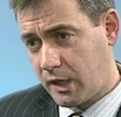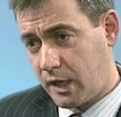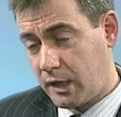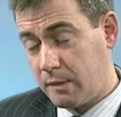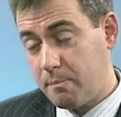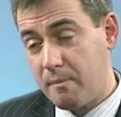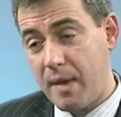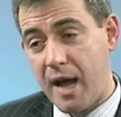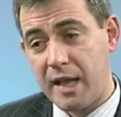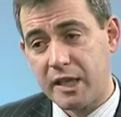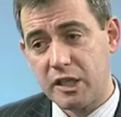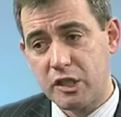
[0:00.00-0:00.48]

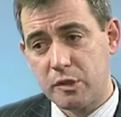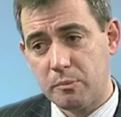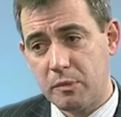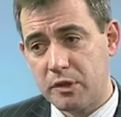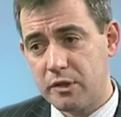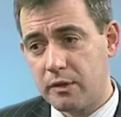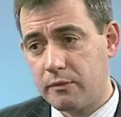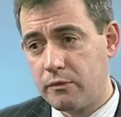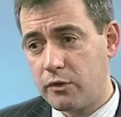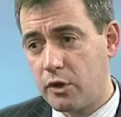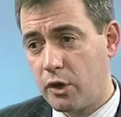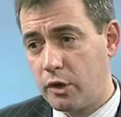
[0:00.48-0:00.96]
and
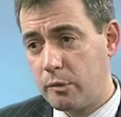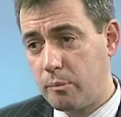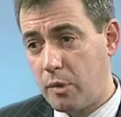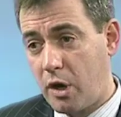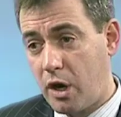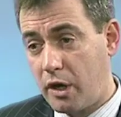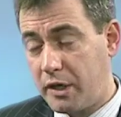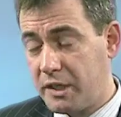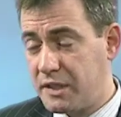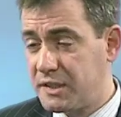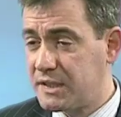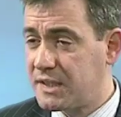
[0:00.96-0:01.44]
management of third
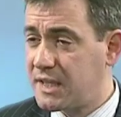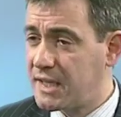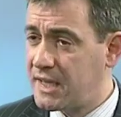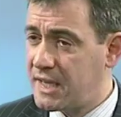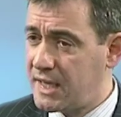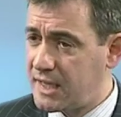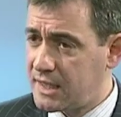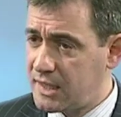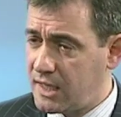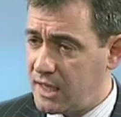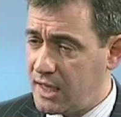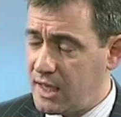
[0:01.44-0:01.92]
parties. And
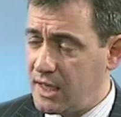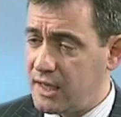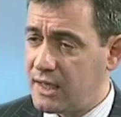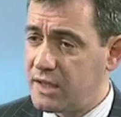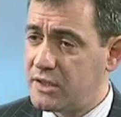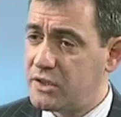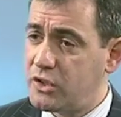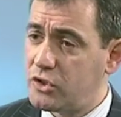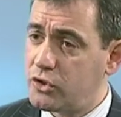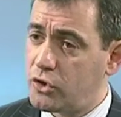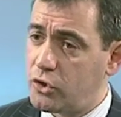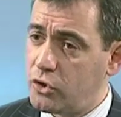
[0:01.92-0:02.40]
again,
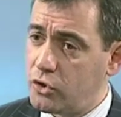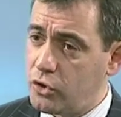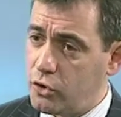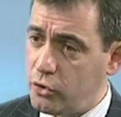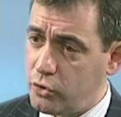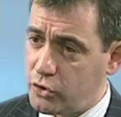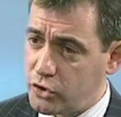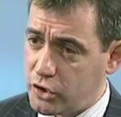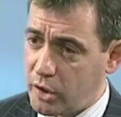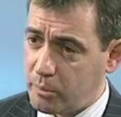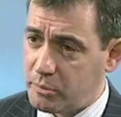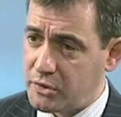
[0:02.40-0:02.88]
this is a
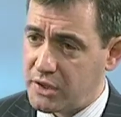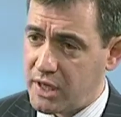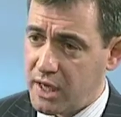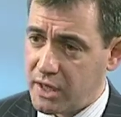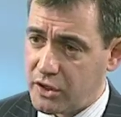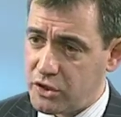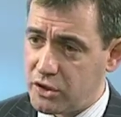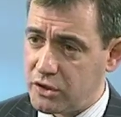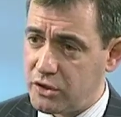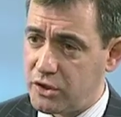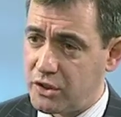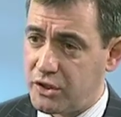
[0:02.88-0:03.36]
new
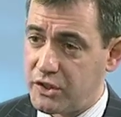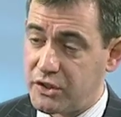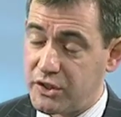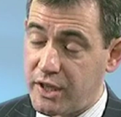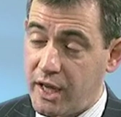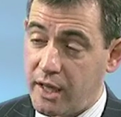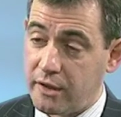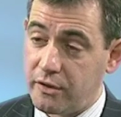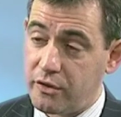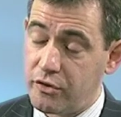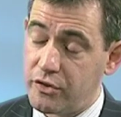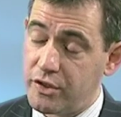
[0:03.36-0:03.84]
subsection to the
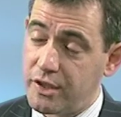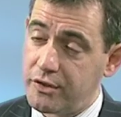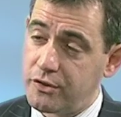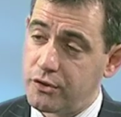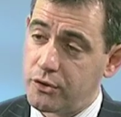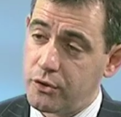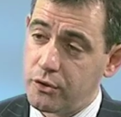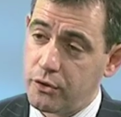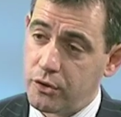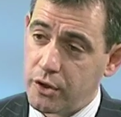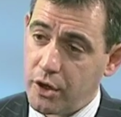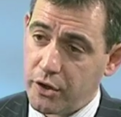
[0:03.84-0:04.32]
standard since
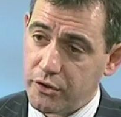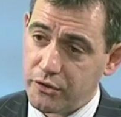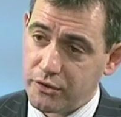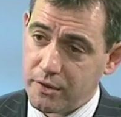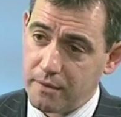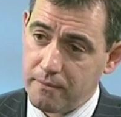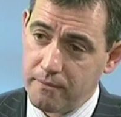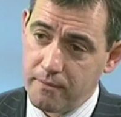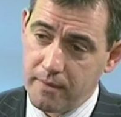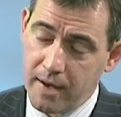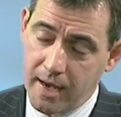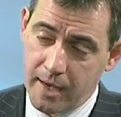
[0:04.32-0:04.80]

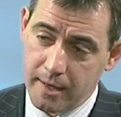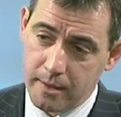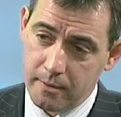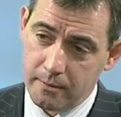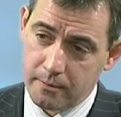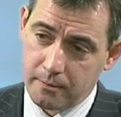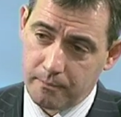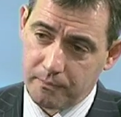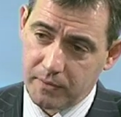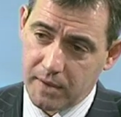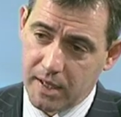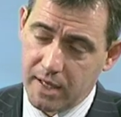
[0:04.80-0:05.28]

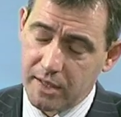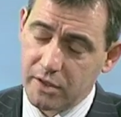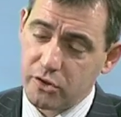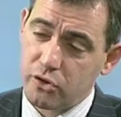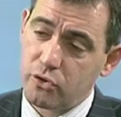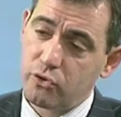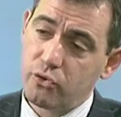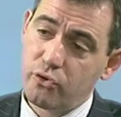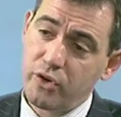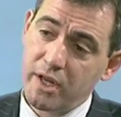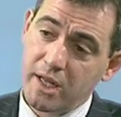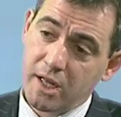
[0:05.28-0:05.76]
2005.
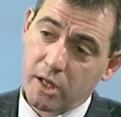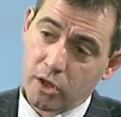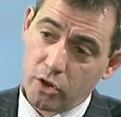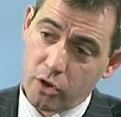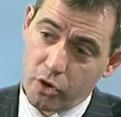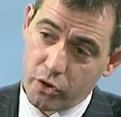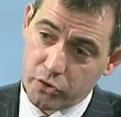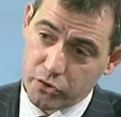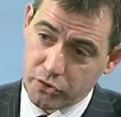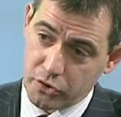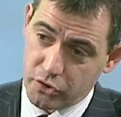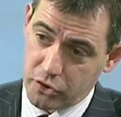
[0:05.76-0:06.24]
There's three
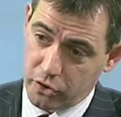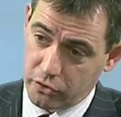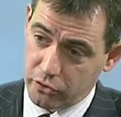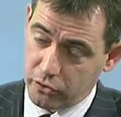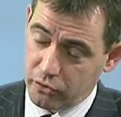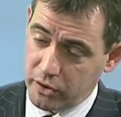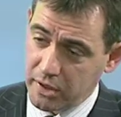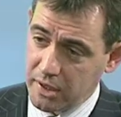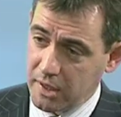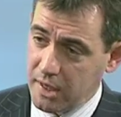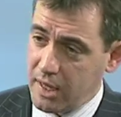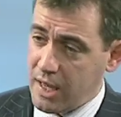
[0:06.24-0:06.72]
clauses
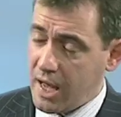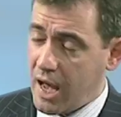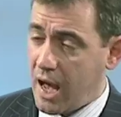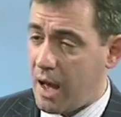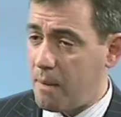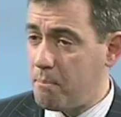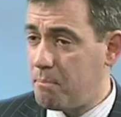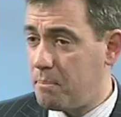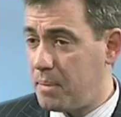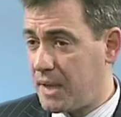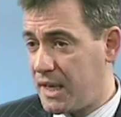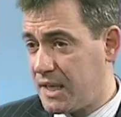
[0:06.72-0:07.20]
under it,
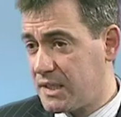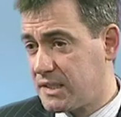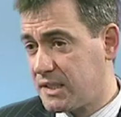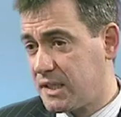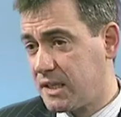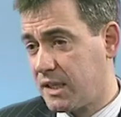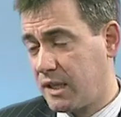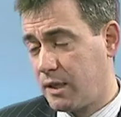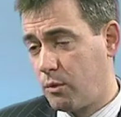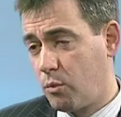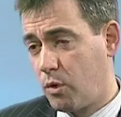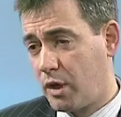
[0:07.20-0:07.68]
and
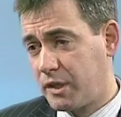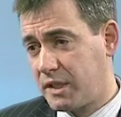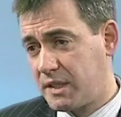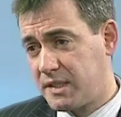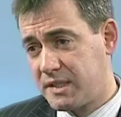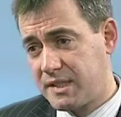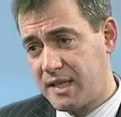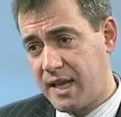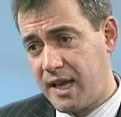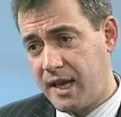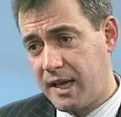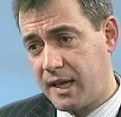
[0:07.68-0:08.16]
basically what
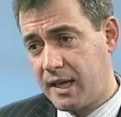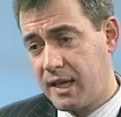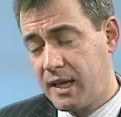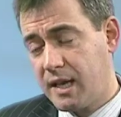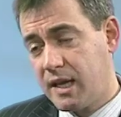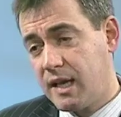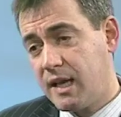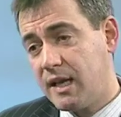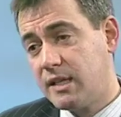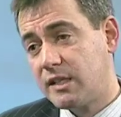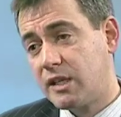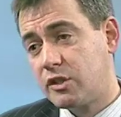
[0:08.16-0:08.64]
it's saying
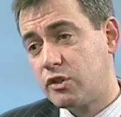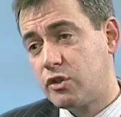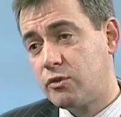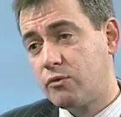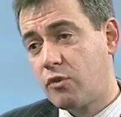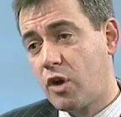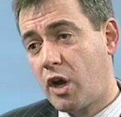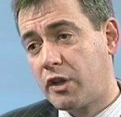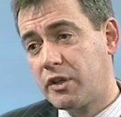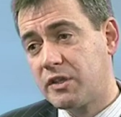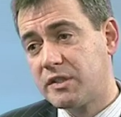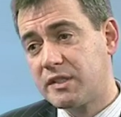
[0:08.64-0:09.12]
is that
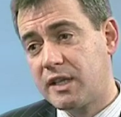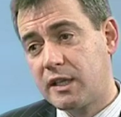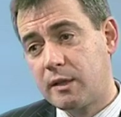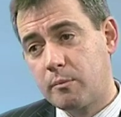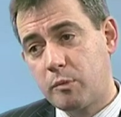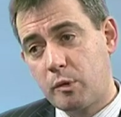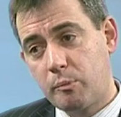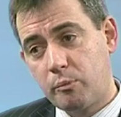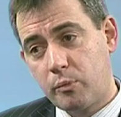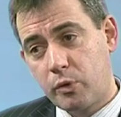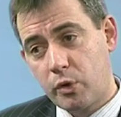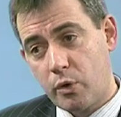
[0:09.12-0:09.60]
you've got to set
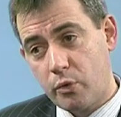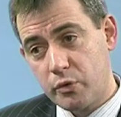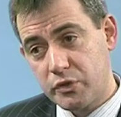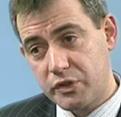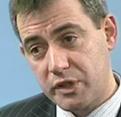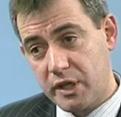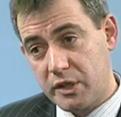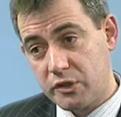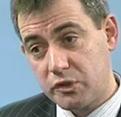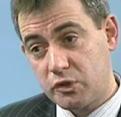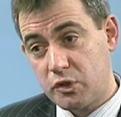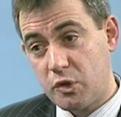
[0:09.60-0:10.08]
up a
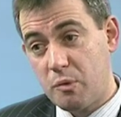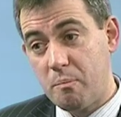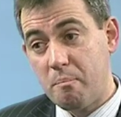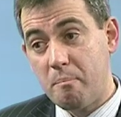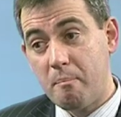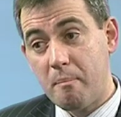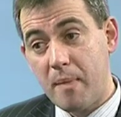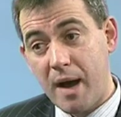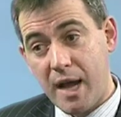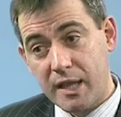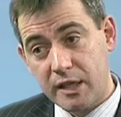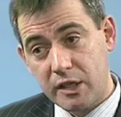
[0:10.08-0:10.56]
process to
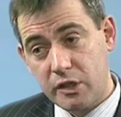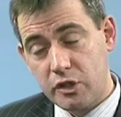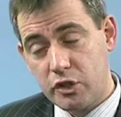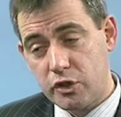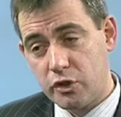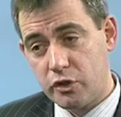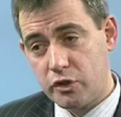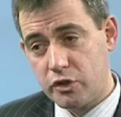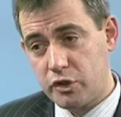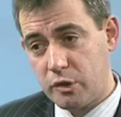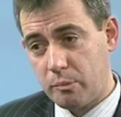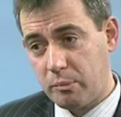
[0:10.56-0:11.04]

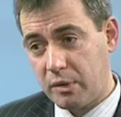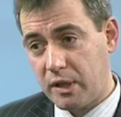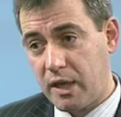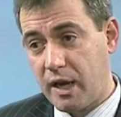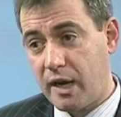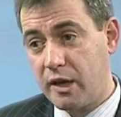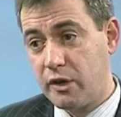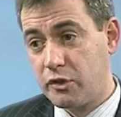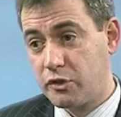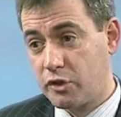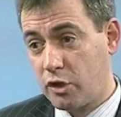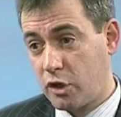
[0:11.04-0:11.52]
manage your
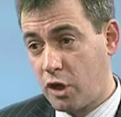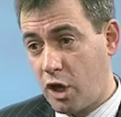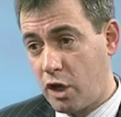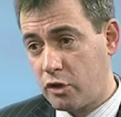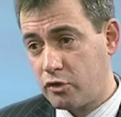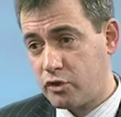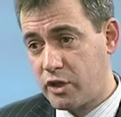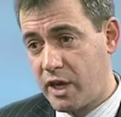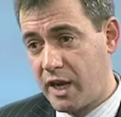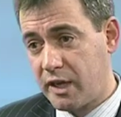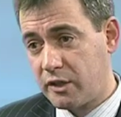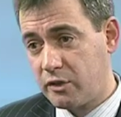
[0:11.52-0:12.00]
suppliers or
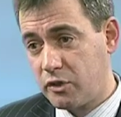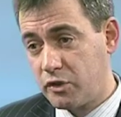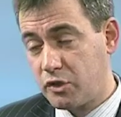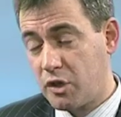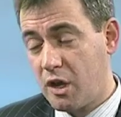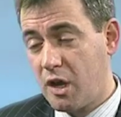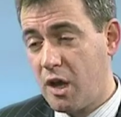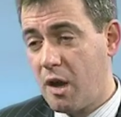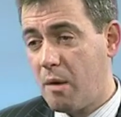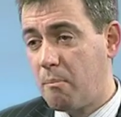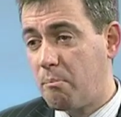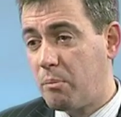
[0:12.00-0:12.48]
contractors,
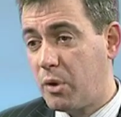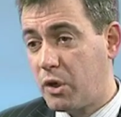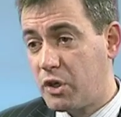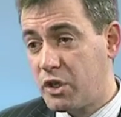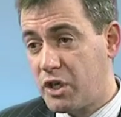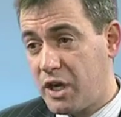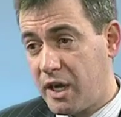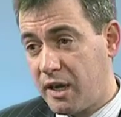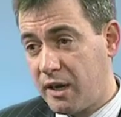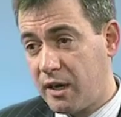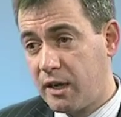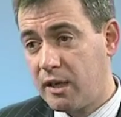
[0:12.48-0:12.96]

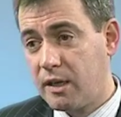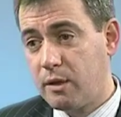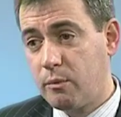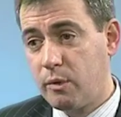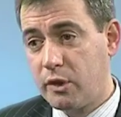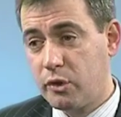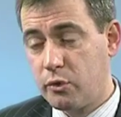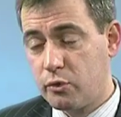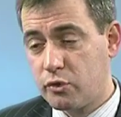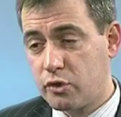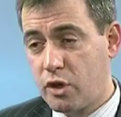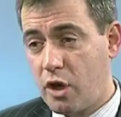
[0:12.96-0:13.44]
particularly
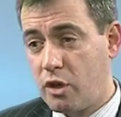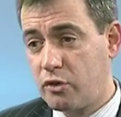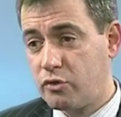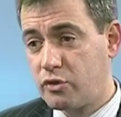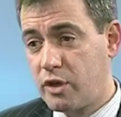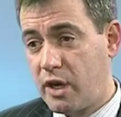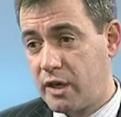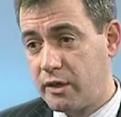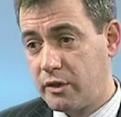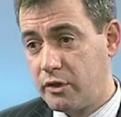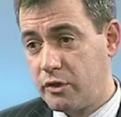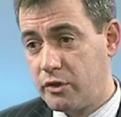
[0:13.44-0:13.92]
when those
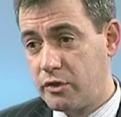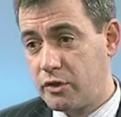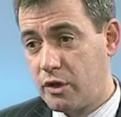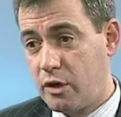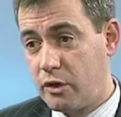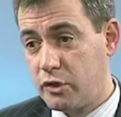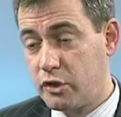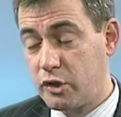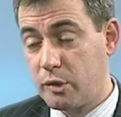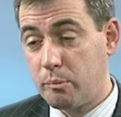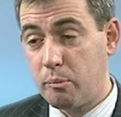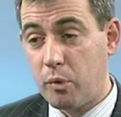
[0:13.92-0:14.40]
contractors
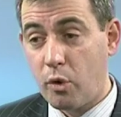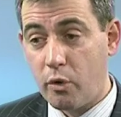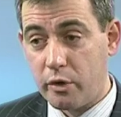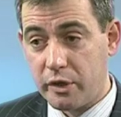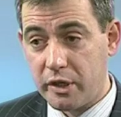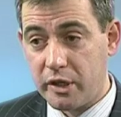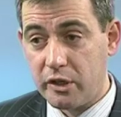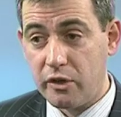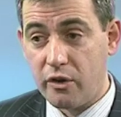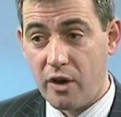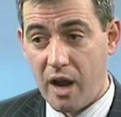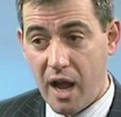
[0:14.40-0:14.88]
are
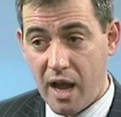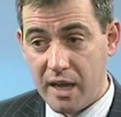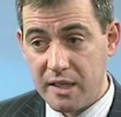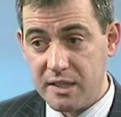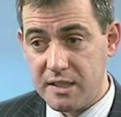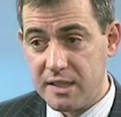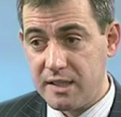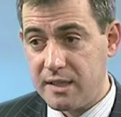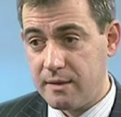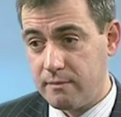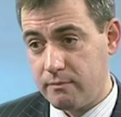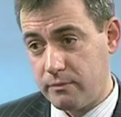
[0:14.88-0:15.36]
supporting your
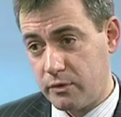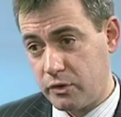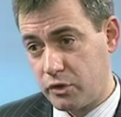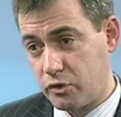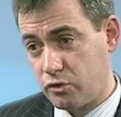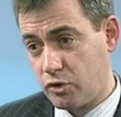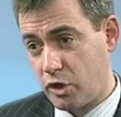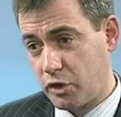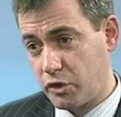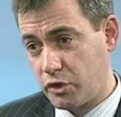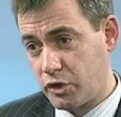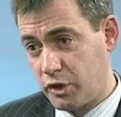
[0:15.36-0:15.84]
IT
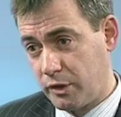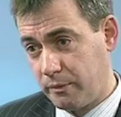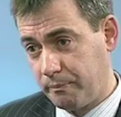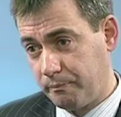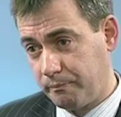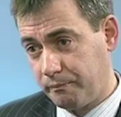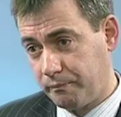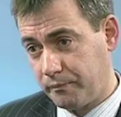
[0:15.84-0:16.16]
infrastructure.